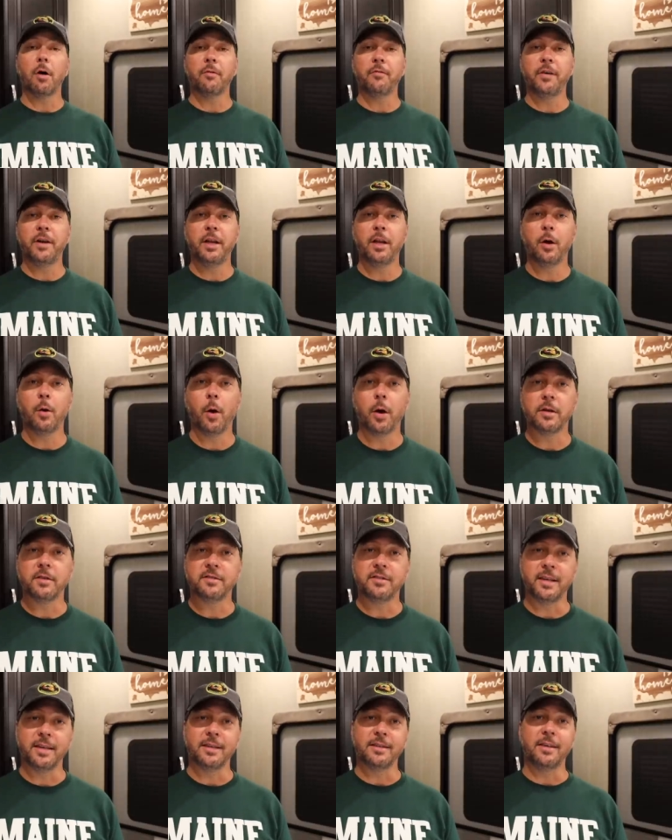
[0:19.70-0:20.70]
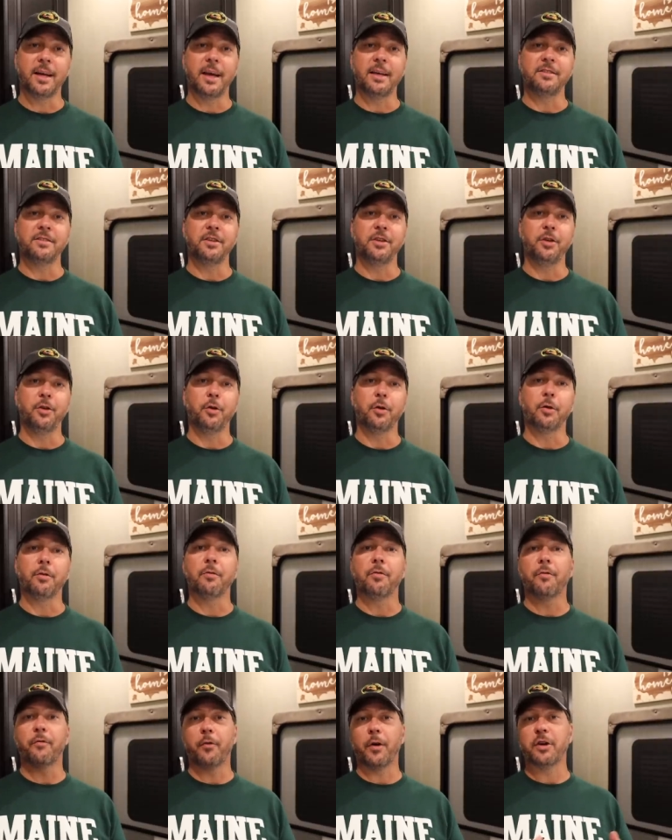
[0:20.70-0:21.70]
our video on sanitizing
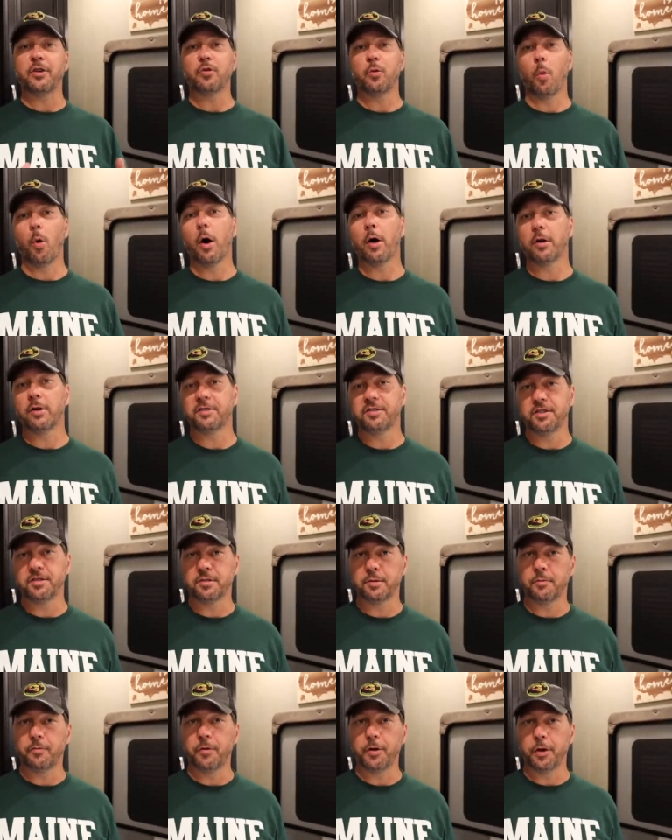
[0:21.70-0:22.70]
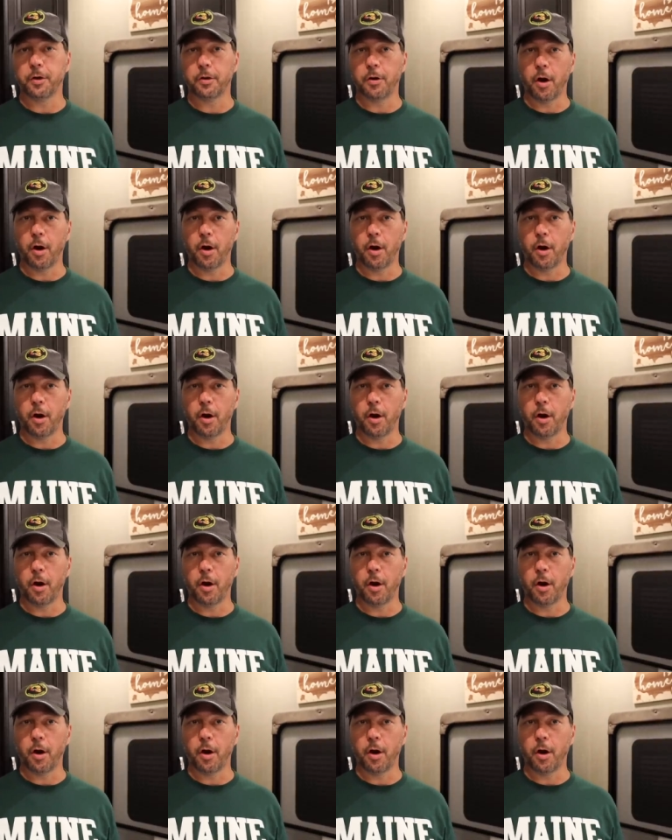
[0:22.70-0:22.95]
your fresh water system for your